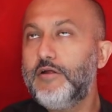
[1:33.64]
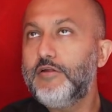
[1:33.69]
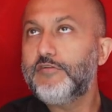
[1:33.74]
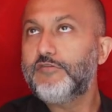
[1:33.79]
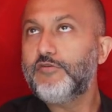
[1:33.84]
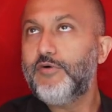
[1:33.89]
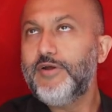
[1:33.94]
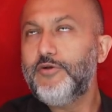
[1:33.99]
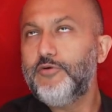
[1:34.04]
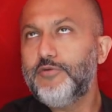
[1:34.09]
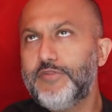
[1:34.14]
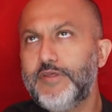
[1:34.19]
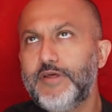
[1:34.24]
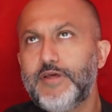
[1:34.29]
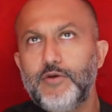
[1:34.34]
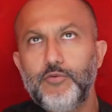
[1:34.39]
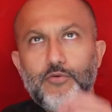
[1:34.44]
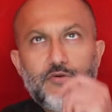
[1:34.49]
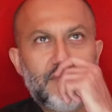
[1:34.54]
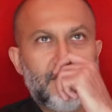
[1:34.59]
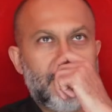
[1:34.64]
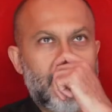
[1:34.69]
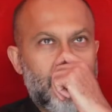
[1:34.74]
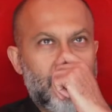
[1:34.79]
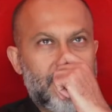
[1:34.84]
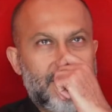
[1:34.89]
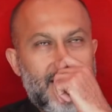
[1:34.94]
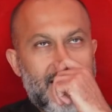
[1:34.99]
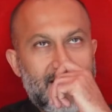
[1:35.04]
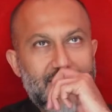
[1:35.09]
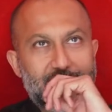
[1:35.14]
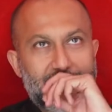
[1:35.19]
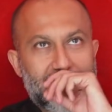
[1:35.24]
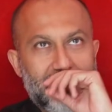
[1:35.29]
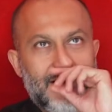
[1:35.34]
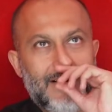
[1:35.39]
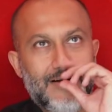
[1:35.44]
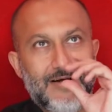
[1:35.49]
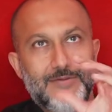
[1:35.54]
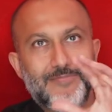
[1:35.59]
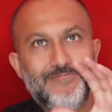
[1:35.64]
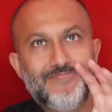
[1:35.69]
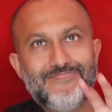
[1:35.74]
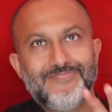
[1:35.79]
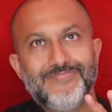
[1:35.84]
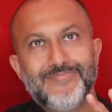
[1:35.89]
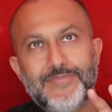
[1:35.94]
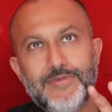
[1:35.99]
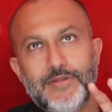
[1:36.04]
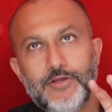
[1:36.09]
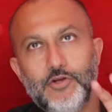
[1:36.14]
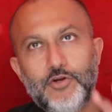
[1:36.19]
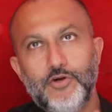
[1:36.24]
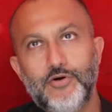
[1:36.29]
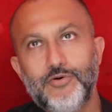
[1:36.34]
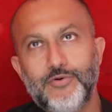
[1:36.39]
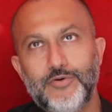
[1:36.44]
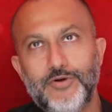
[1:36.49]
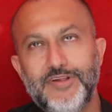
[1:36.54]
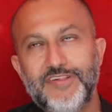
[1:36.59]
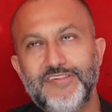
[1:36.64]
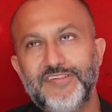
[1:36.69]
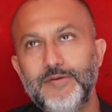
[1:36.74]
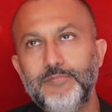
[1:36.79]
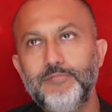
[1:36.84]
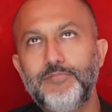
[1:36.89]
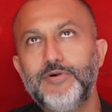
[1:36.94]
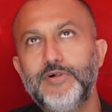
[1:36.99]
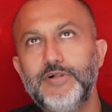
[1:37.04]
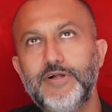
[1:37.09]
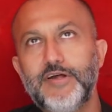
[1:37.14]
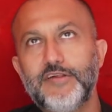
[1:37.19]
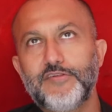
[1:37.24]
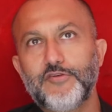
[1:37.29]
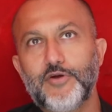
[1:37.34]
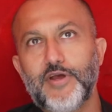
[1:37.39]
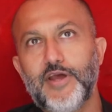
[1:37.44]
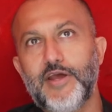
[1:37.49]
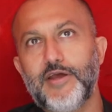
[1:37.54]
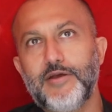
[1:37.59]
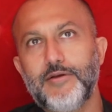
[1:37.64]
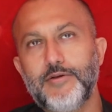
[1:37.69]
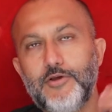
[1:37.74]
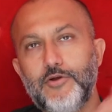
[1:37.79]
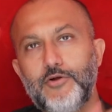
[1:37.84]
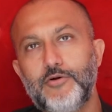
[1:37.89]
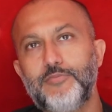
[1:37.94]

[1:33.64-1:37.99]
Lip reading: So I don't think it was as simple as, okay,